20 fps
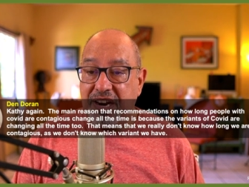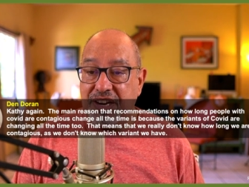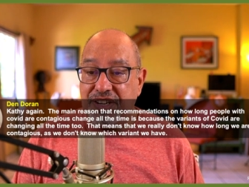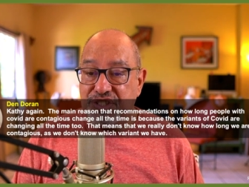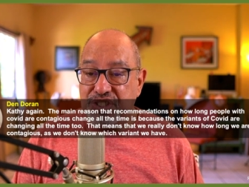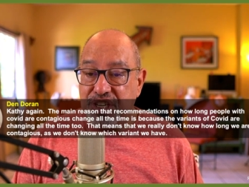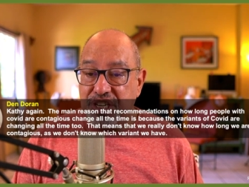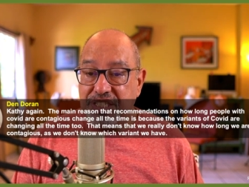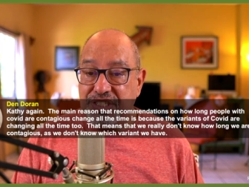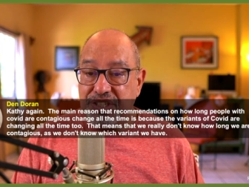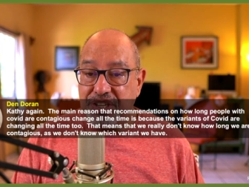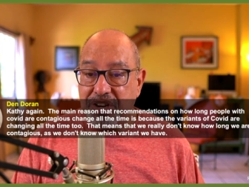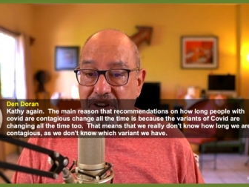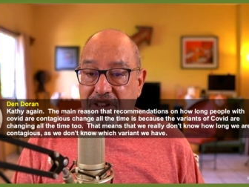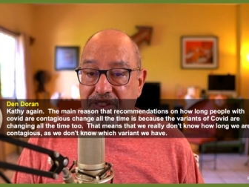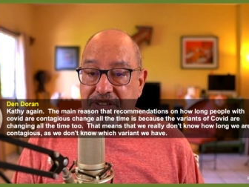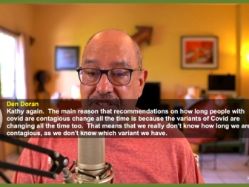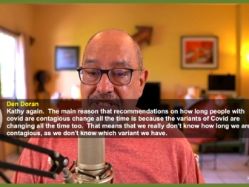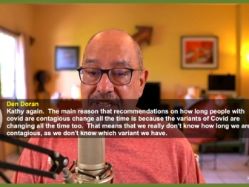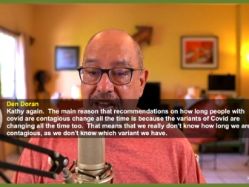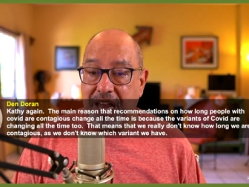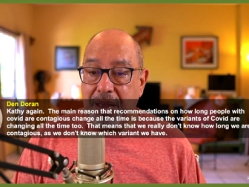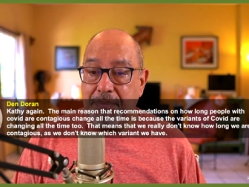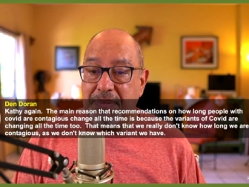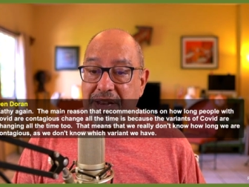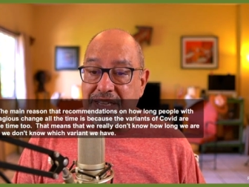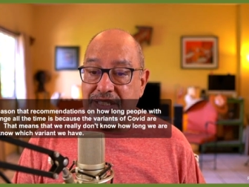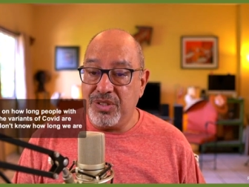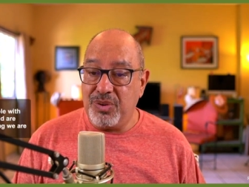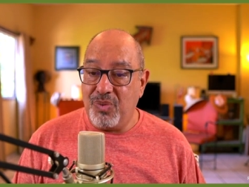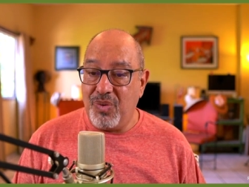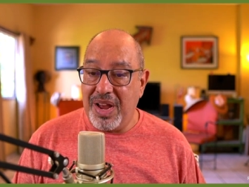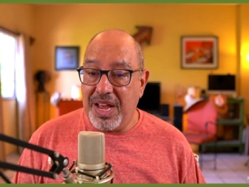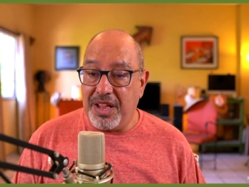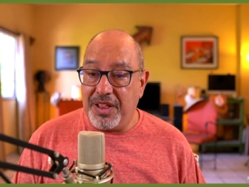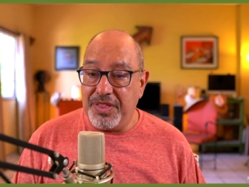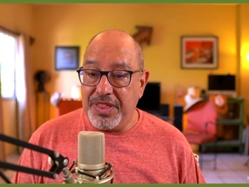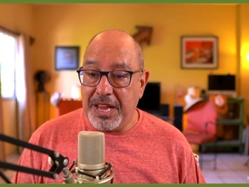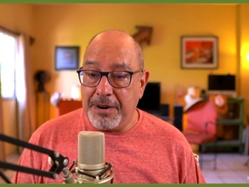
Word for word: are changing all the time as well.